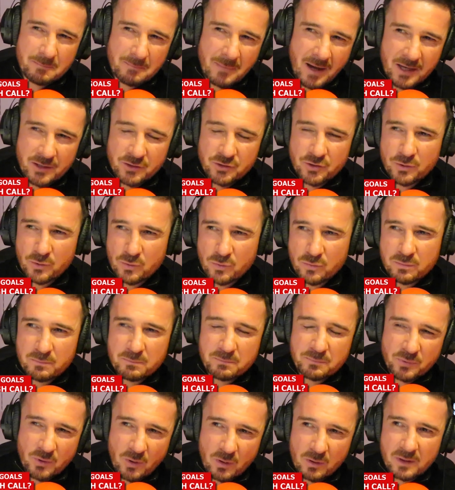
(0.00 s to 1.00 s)
Marginal,
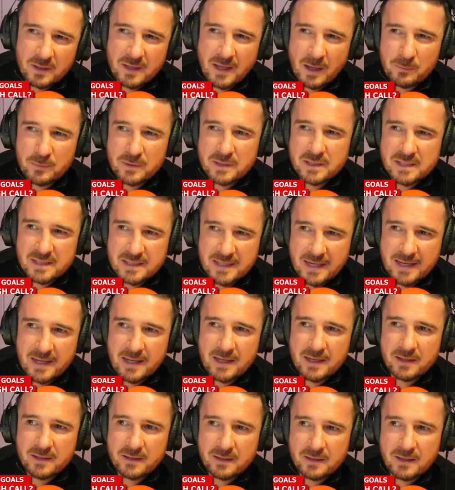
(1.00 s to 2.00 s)
probably, I would
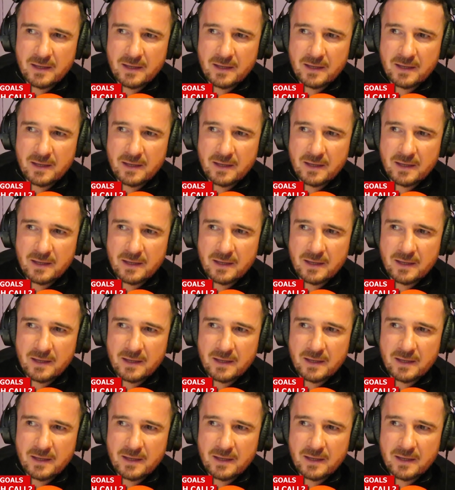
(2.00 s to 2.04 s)
say,